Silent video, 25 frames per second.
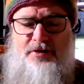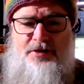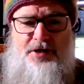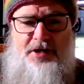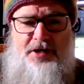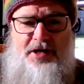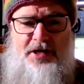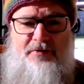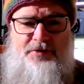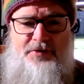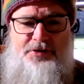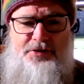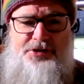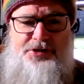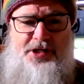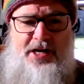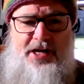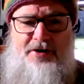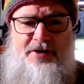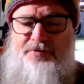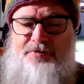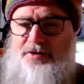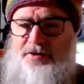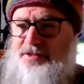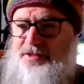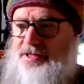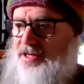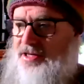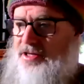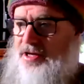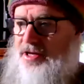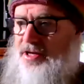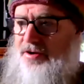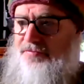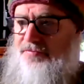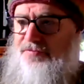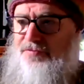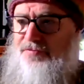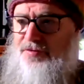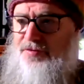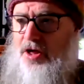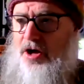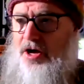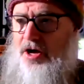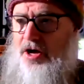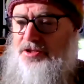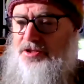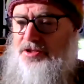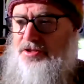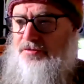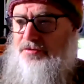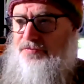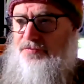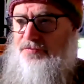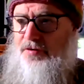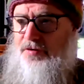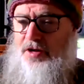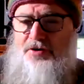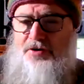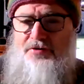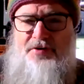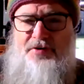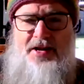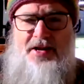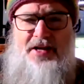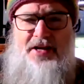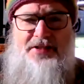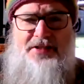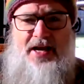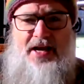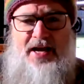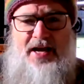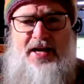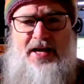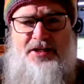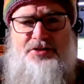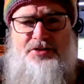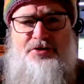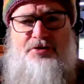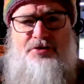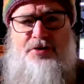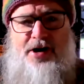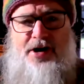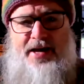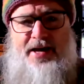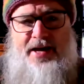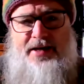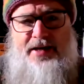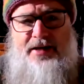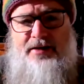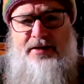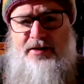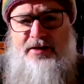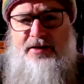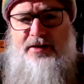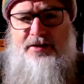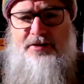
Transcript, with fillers: You don't have a shower for a day. You have flies that follow around your ass crack.